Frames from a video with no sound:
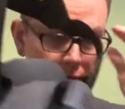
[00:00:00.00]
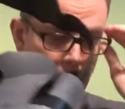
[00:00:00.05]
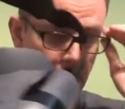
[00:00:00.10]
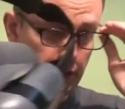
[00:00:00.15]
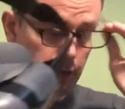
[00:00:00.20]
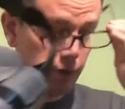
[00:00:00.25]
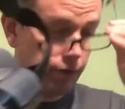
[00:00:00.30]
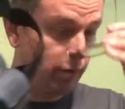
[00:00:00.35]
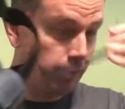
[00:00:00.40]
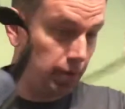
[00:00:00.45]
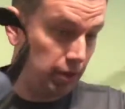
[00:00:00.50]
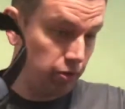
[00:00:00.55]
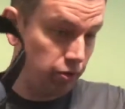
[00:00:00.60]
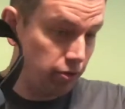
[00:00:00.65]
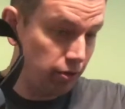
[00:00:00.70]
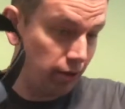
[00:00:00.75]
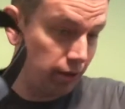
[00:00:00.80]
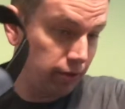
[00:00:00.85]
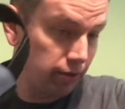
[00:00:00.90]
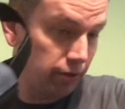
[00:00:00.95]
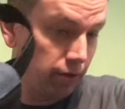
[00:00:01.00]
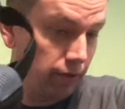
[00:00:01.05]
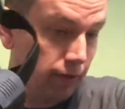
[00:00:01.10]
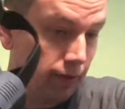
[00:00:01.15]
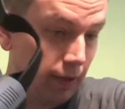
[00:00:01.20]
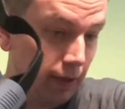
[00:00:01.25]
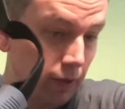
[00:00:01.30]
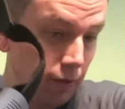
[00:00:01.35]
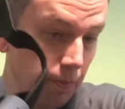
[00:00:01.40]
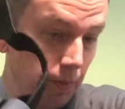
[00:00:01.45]
look at some instructions for
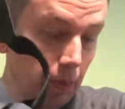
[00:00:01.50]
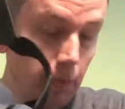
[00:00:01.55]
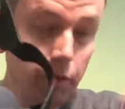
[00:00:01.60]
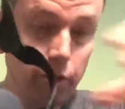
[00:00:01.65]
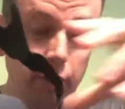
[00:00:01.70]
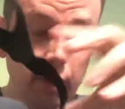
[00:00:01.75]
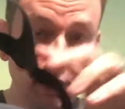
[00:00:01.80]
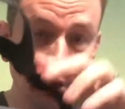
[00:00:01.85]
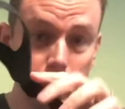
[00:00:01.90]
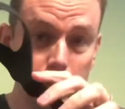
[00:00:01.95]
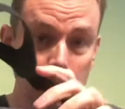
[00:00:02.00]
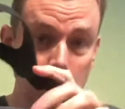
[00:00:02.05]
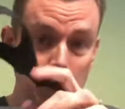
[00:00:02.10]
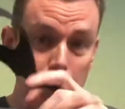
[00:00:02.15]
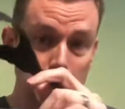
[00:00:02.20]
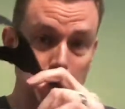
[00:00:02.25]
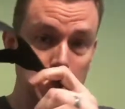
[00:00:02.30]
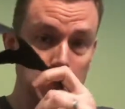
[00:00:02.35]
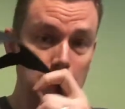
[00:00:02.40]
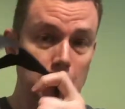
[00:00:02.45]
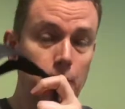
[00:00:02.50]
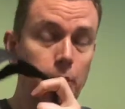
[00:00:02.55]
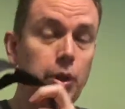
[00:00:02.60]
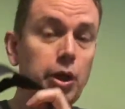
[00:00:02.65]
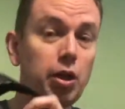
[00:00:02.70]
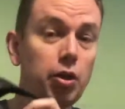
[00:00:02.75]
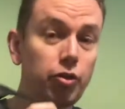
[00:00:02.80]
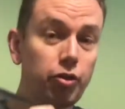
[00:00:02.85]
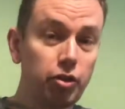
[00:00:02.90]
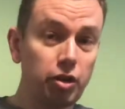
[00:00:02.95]
this, I'm just gonna put
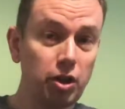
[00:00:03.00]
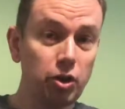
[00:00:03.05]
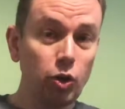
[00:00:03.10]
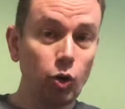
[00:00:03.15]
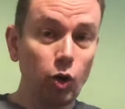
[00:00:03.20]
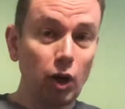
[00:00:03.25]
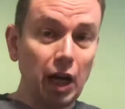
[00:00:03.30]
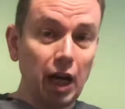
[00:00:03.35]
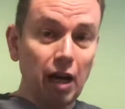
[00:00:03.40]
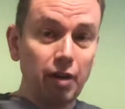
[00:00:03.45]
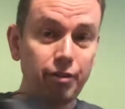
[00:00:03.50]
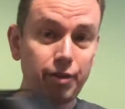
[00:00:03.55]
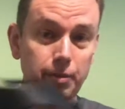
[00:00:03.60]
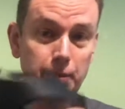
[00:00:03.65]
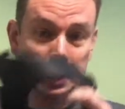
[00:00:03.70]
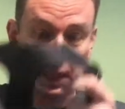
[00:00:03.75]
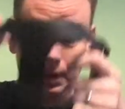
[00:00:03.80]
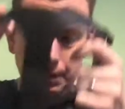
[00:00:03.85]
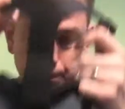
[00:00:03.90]
it on so you can all laugh at me.